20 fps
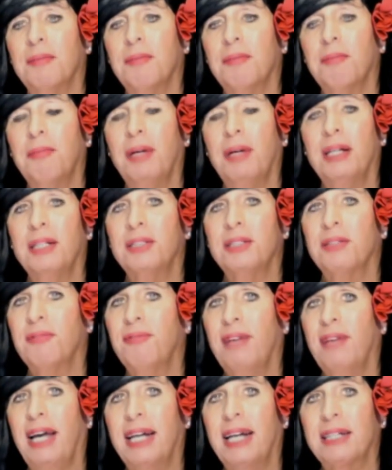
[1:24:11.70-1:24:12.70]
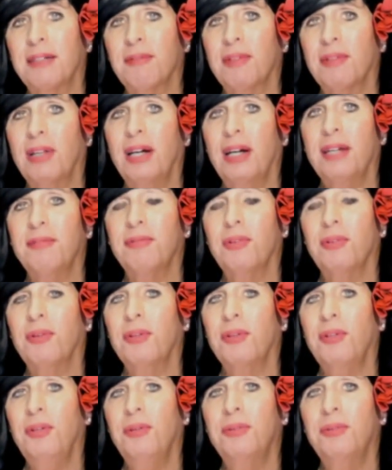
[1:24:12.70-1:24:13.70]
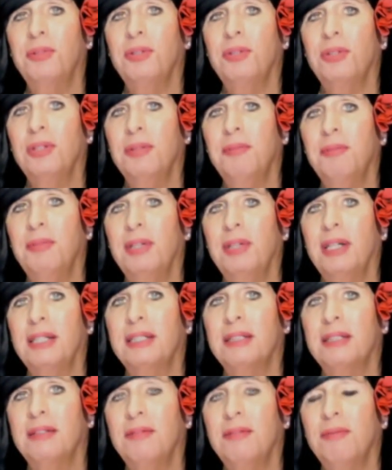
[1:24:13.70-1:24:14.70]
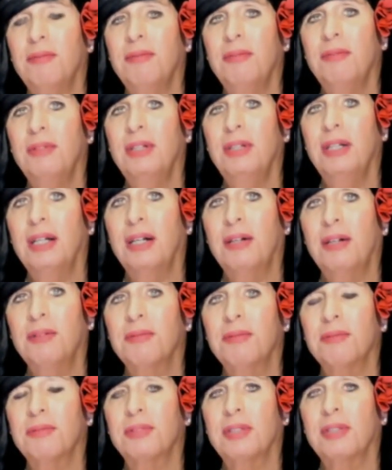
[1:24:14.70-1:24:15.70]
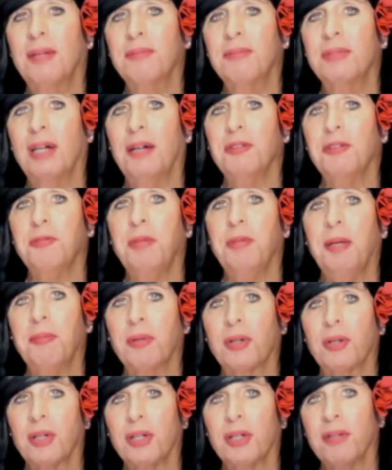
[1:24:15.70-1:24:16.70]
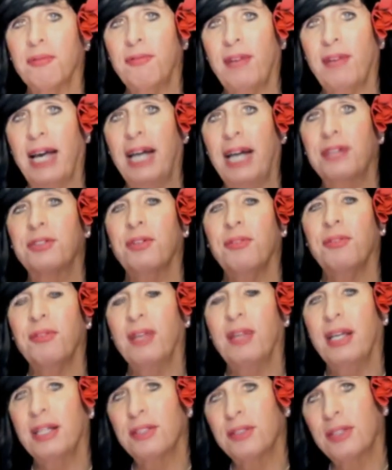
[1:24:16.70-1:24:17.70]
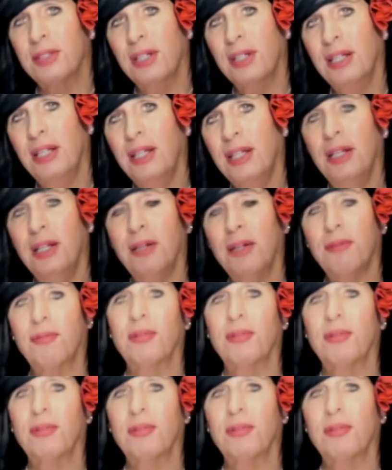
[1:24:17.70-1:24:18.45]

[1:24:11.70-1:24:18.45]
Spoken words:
but it's a fact of life on YouTube that, sometimes people are going to fashion things for a